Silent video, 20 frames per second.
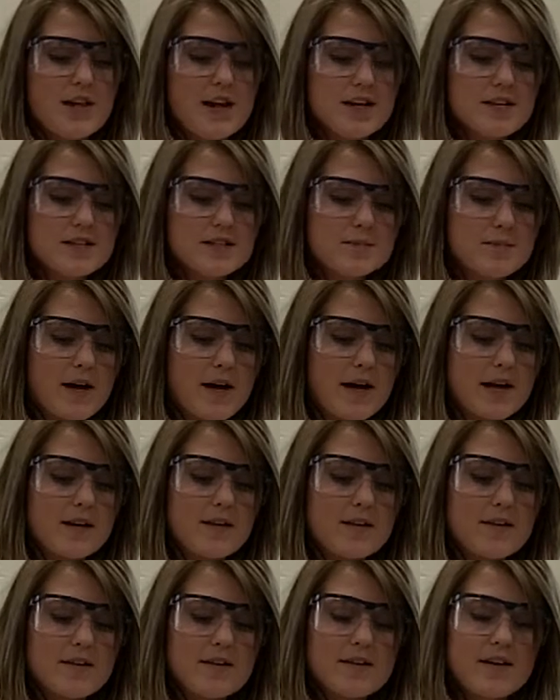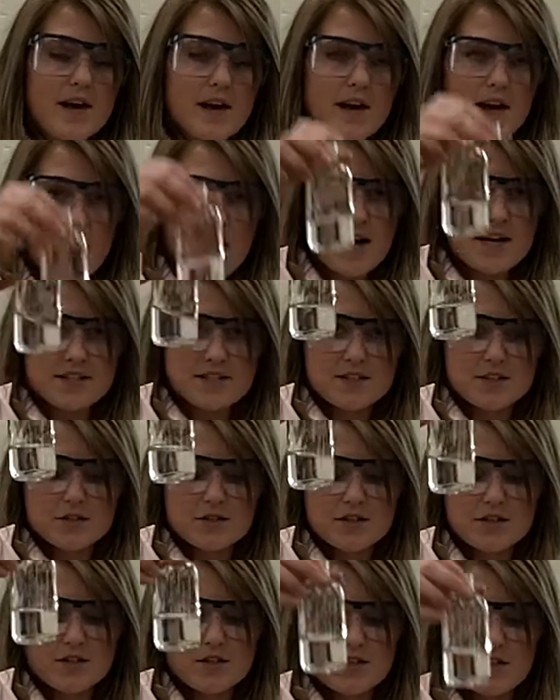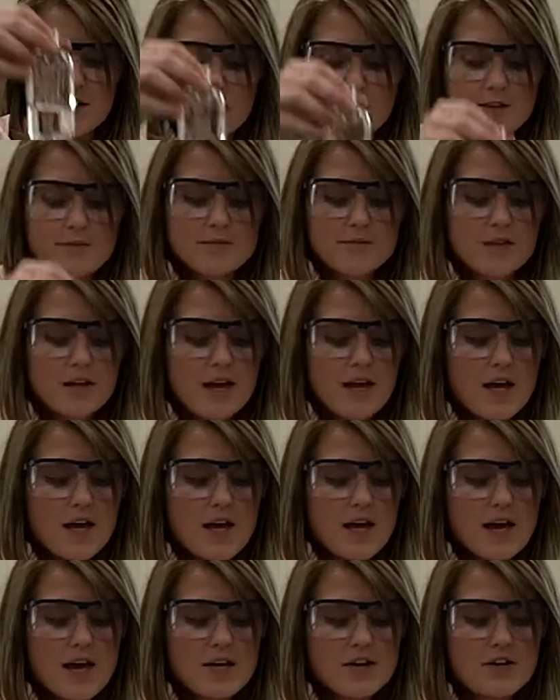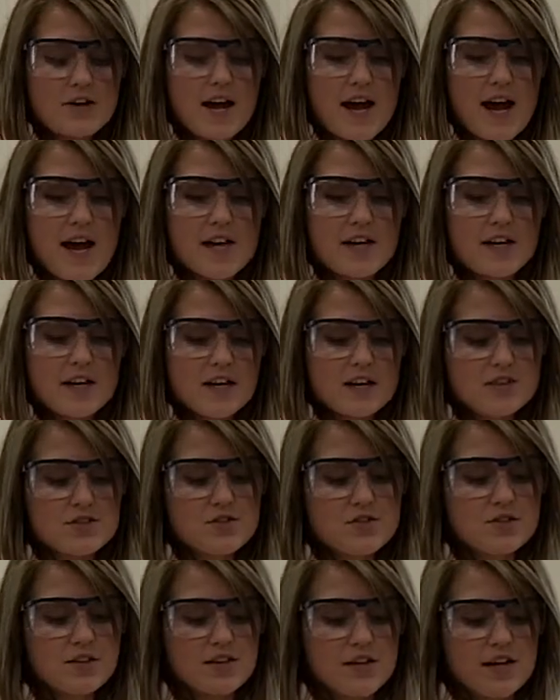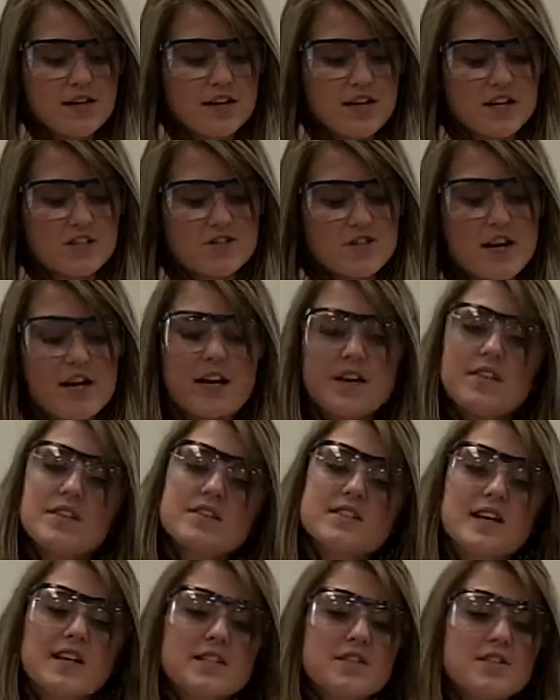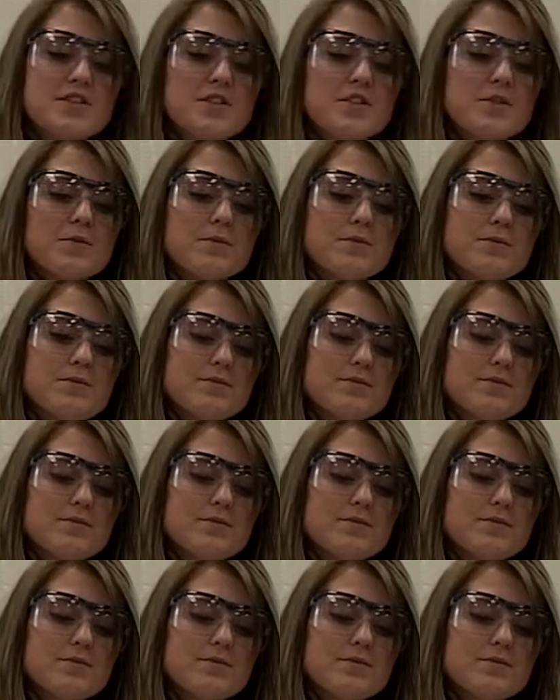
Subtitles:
that is my Ki solution here, and you're adding it to the lead nitrate in the test tube.